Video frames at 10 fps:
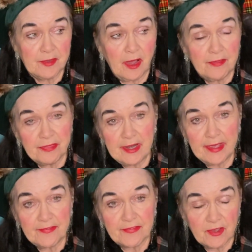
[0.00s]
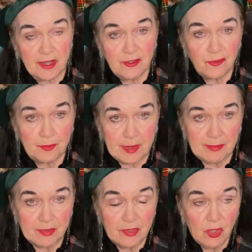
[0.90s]
authentic Scottish
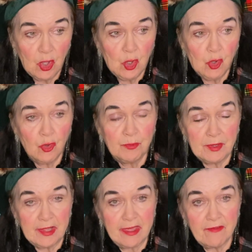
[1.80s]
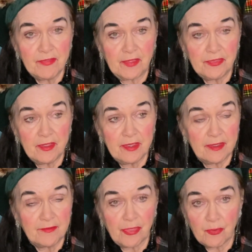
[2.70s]
people who believed that the
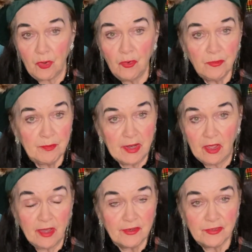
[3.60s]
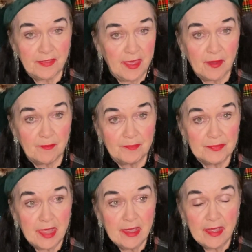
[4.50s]
throne belonged to them,
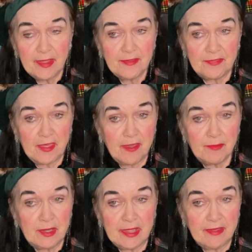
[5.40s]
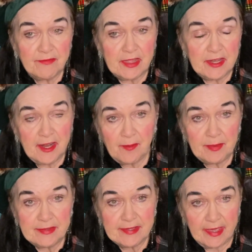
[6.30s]
that they believed that it had
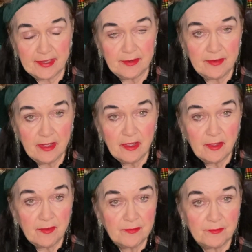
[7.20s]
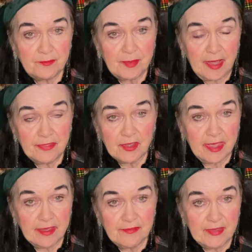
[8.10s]
been taken by the
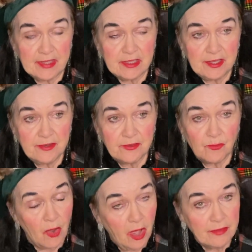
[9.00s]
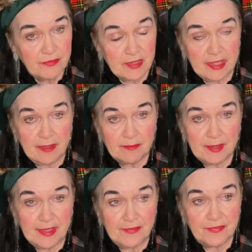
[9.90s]
King of England wrongfully
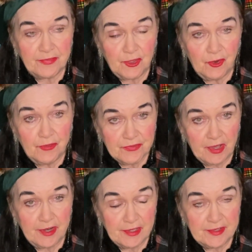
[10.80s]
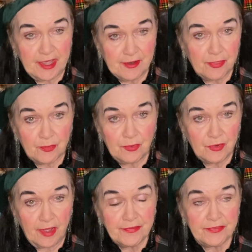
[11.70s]
because, you know, Scotland had a
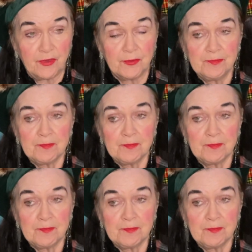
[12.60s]
throne also.